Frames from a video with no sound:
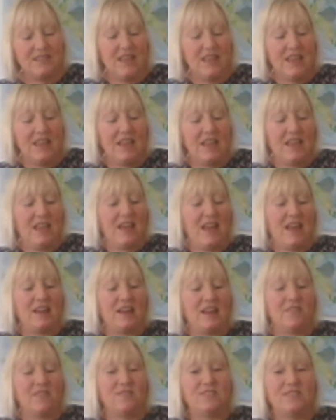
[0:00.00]

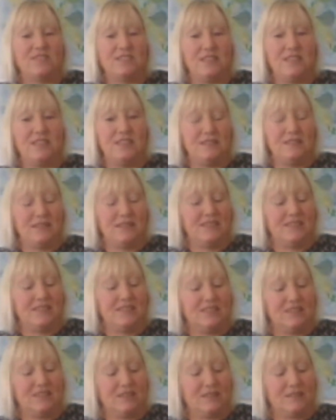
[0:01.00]
and I've seen this
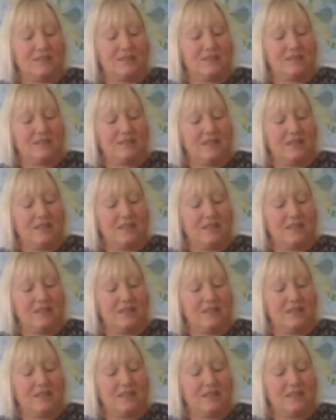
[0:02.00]
done